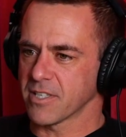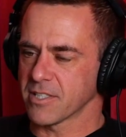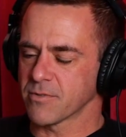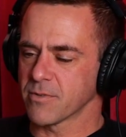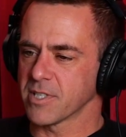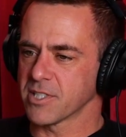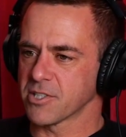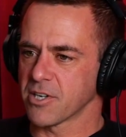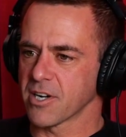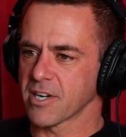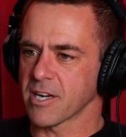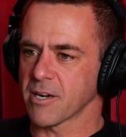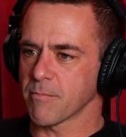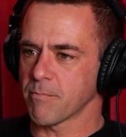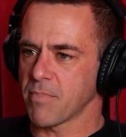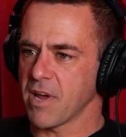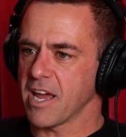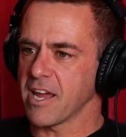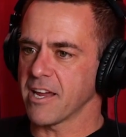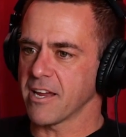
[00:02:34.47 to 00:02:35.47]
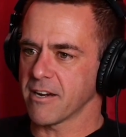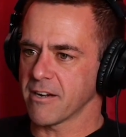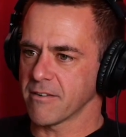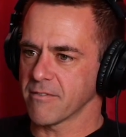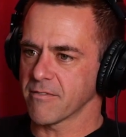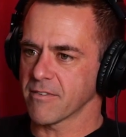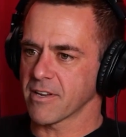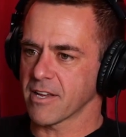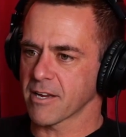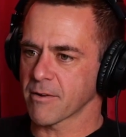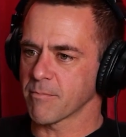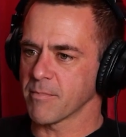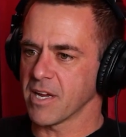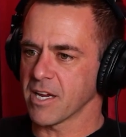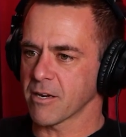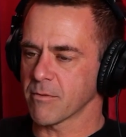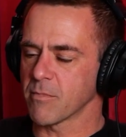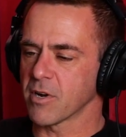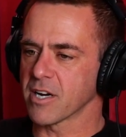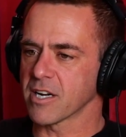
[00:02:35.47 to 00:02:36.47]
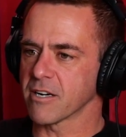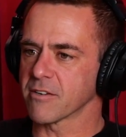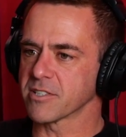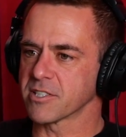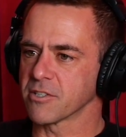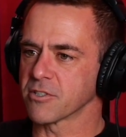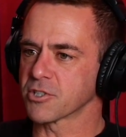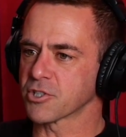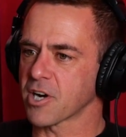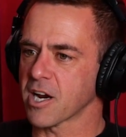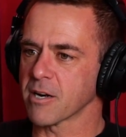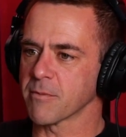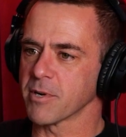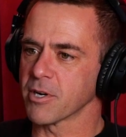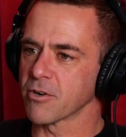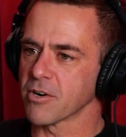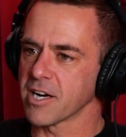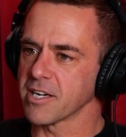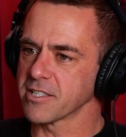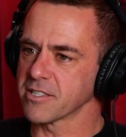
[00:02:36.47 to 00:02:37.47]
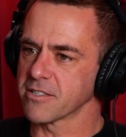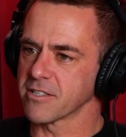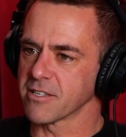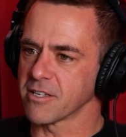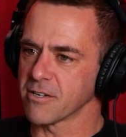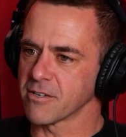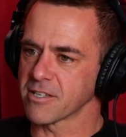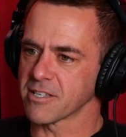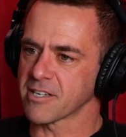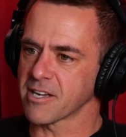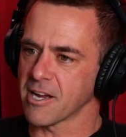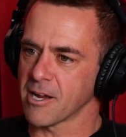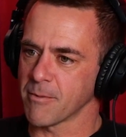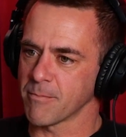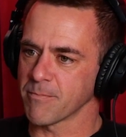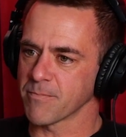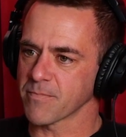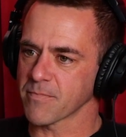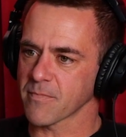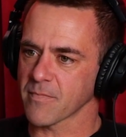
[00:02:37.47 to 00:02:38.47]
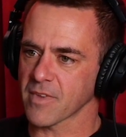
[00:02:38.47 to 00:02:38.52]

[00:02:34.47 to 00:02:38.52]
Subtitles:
That's when I started getting paid, like making money. I was still trying to be a racer though at the time.